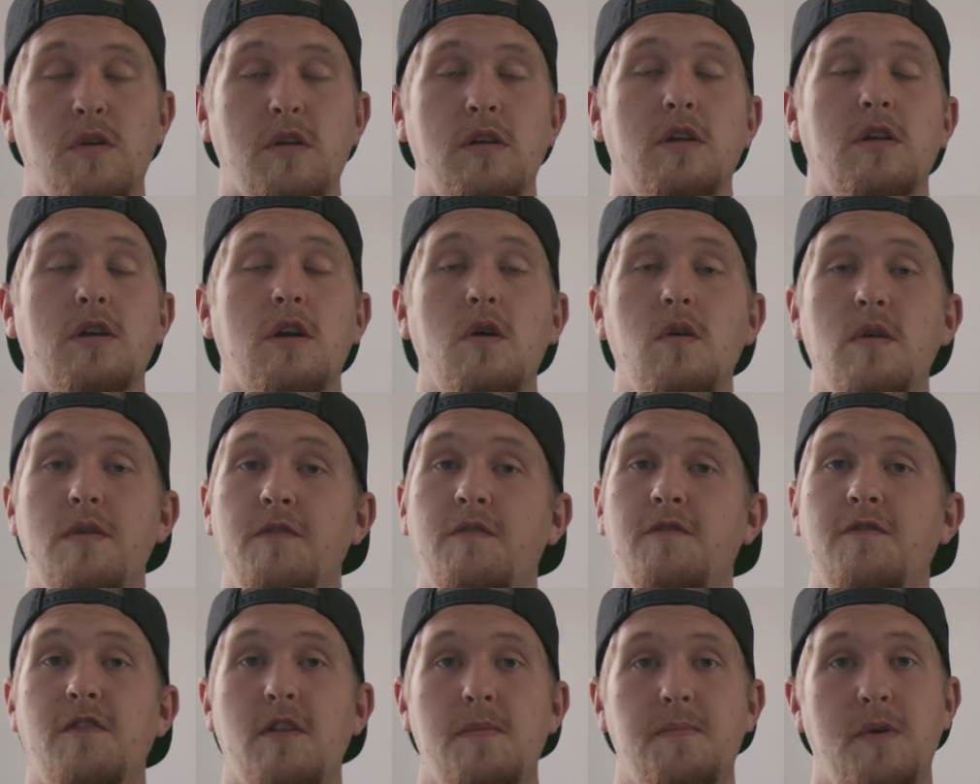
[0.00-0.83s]
we're gonna go and
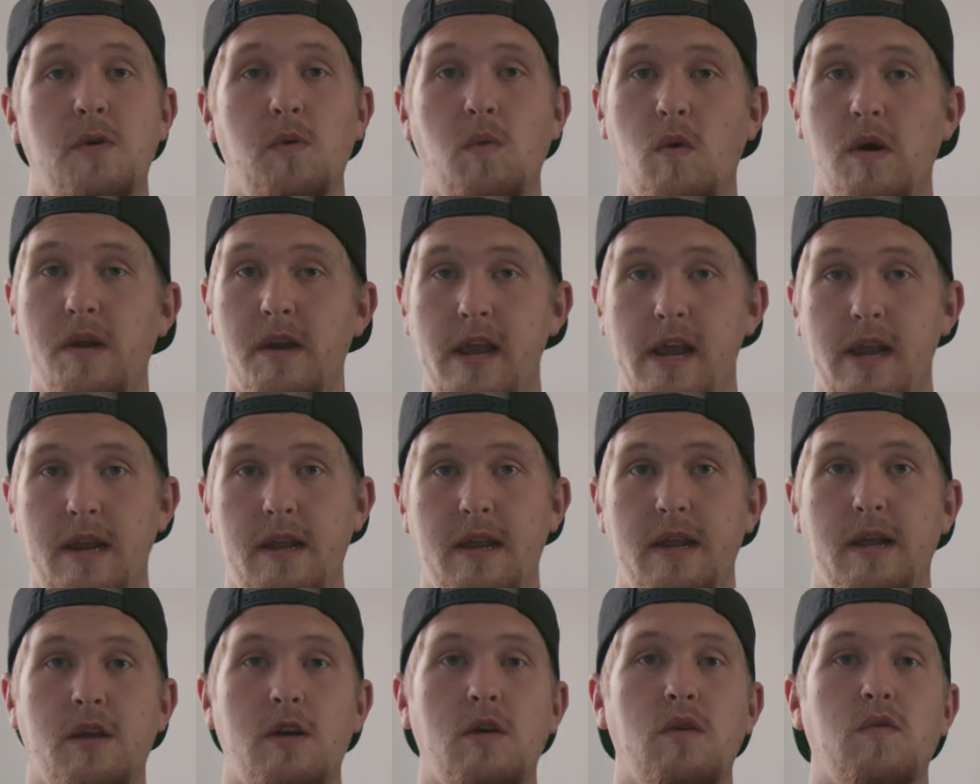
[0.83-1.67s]
flip it
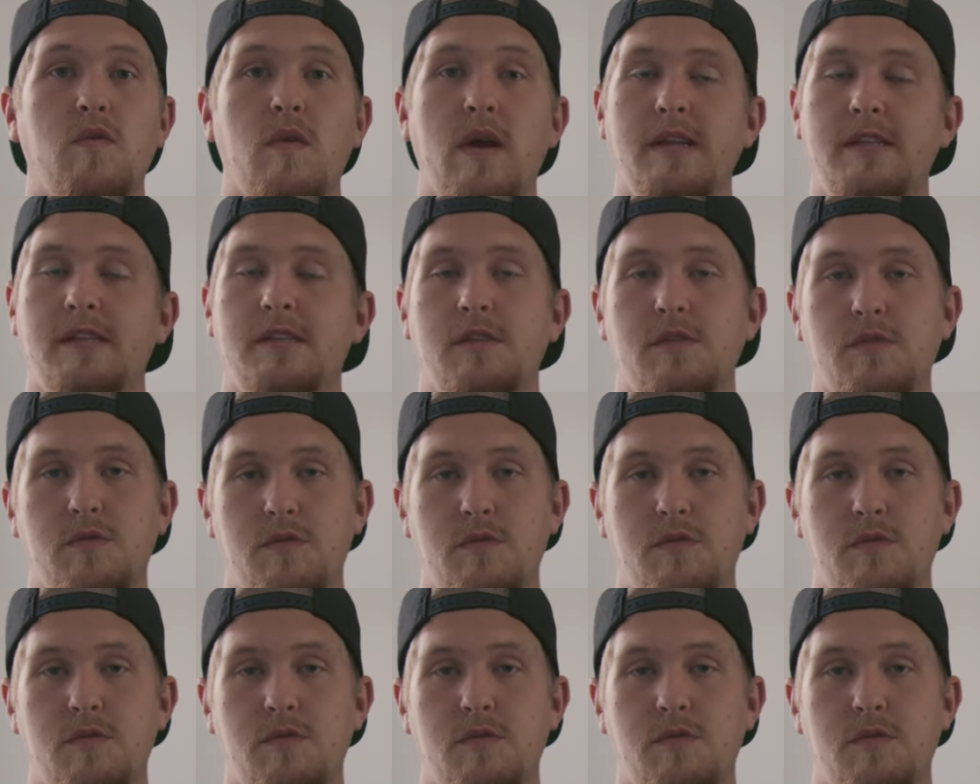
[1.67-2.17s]
180 and go right to